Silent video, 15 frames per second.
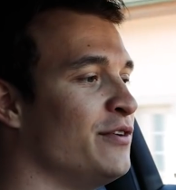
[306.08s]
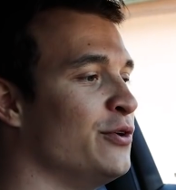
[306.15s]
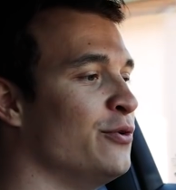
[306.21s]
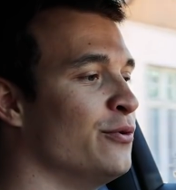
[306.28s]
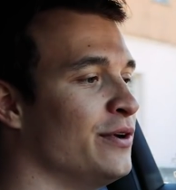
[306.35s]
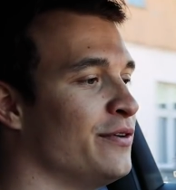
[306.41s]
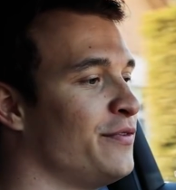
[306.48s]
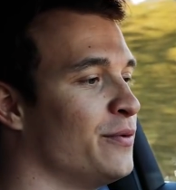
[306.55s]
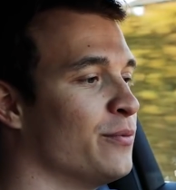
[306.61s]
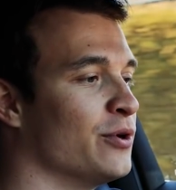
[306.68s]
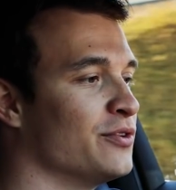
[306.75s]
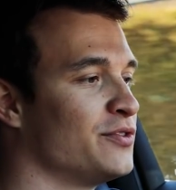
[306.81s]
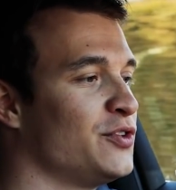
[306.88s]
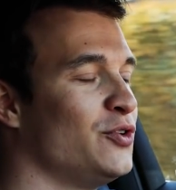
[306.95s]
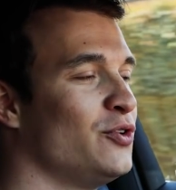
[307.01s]
view if you
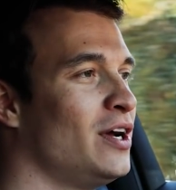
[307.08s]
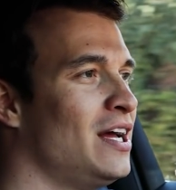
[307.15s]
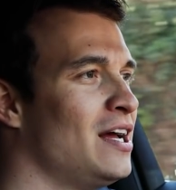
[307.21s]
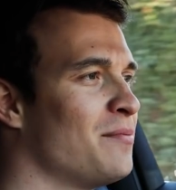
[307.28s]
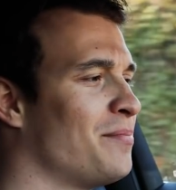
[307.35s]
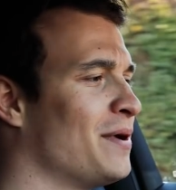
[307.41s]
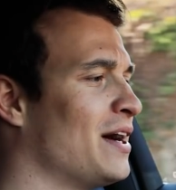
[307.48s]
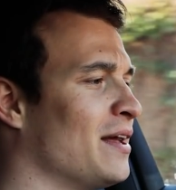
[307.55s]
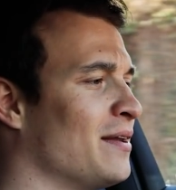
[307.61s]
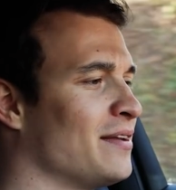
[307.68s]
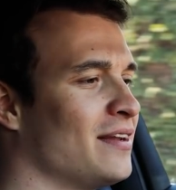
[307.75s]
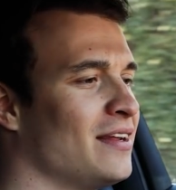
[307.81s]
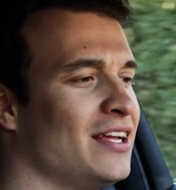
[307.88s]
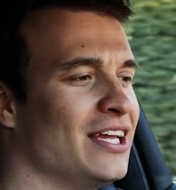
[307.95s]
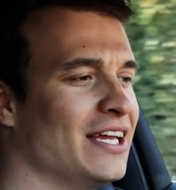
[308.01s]
want to, but
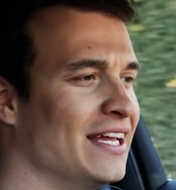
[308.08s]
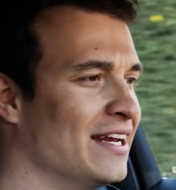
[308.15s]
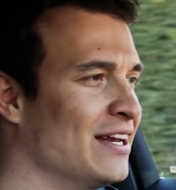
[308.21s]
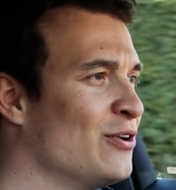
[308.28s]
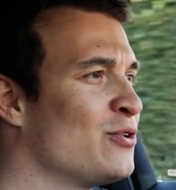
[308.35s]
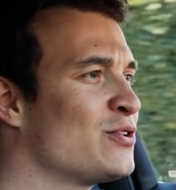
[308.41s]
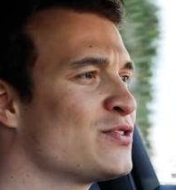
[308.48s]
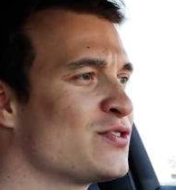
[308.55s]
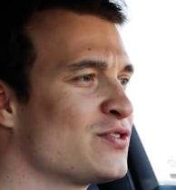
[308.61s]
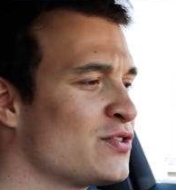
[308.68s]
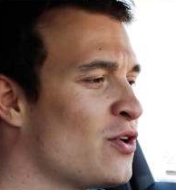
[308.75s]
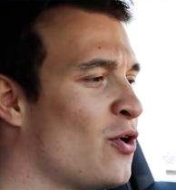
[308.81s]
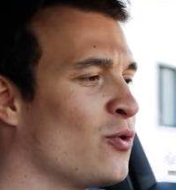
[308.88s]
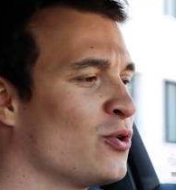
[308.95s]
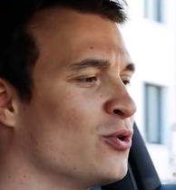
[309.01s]
it looks
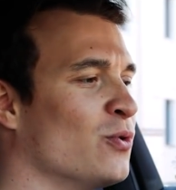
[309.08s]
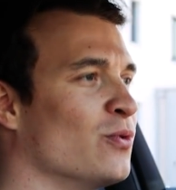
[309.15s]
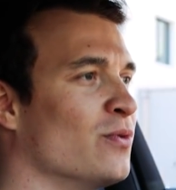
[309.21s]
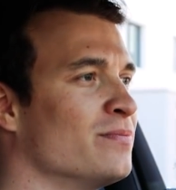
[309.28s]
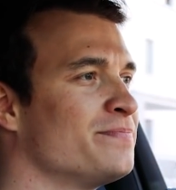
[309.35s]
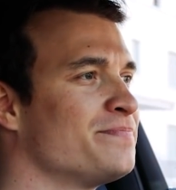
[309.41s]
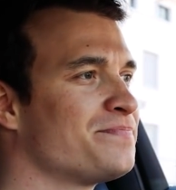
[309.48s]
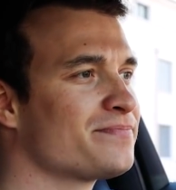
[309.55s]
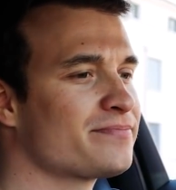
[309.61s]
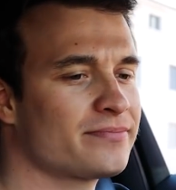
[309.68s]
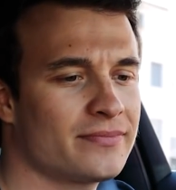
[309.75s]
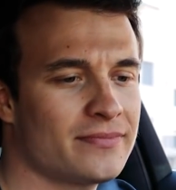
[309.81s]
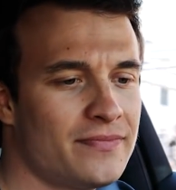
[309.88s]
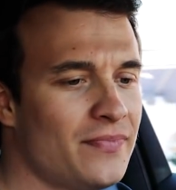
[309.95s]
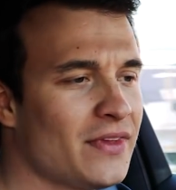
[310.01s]
so cool.
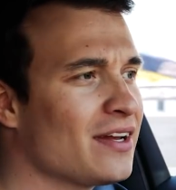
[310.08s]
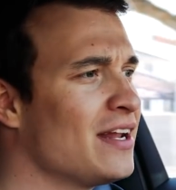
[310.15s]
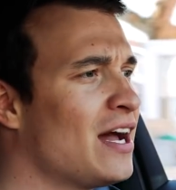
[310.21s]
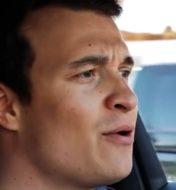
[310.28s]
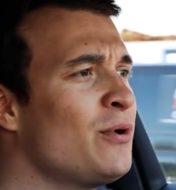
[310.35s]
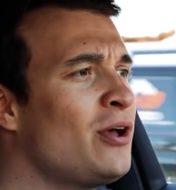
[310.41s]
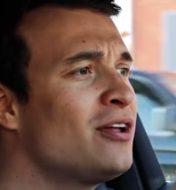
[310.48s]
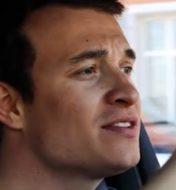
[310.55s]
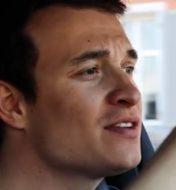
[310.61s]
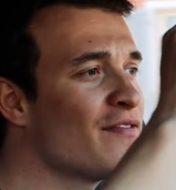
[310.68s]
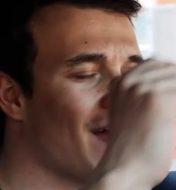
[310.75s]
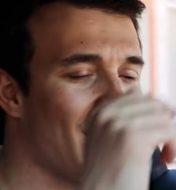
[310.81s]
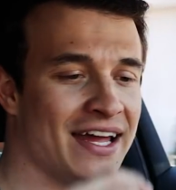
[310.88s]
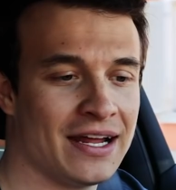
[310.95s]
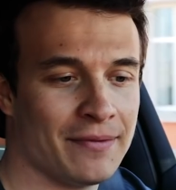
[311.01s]
Now we also
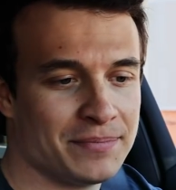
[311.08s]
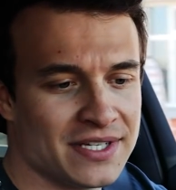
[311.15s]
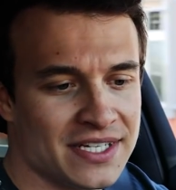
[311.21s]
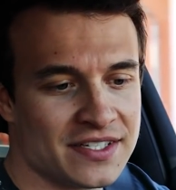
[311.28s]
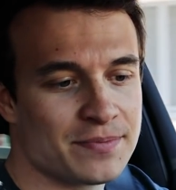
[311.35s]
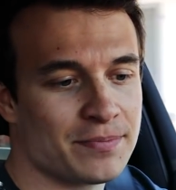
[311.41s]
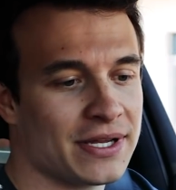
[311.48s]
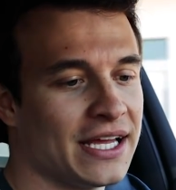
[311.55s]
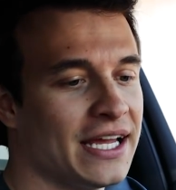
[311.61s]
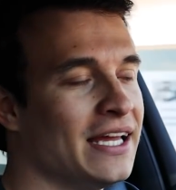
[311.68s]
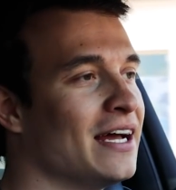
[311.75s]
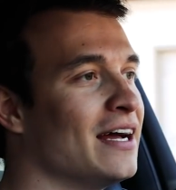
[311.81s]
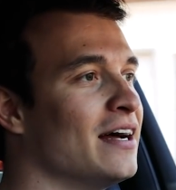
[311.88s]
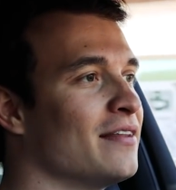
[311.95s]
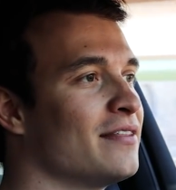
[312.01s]
have head-up
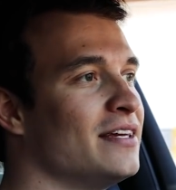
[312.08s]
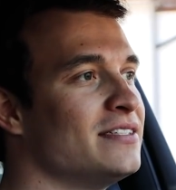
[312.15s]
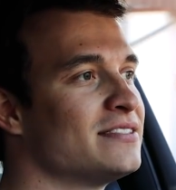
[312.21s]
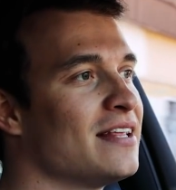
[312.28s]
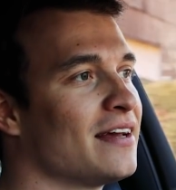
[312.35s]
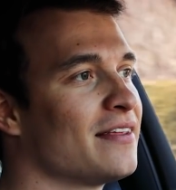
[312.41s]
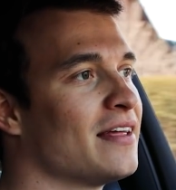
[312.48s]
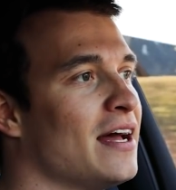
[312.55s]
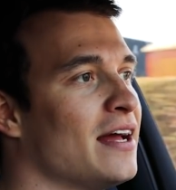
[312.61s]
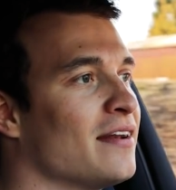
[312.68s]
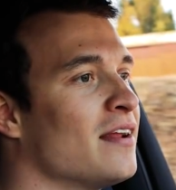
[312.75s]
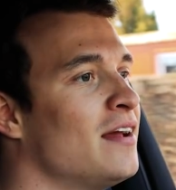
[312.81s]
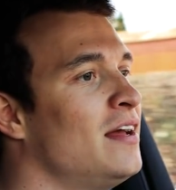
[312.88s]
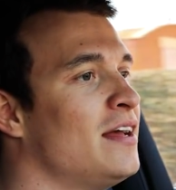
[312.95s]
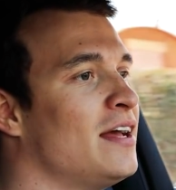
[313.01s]
display, things like that,
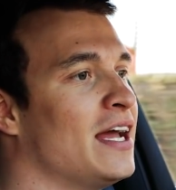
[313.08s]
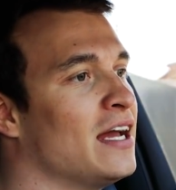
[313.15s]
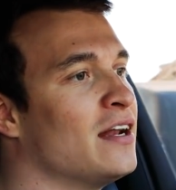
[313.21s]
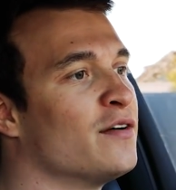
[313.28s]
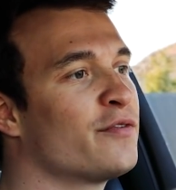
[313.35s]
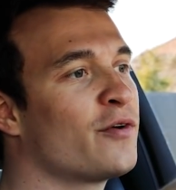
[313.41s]
and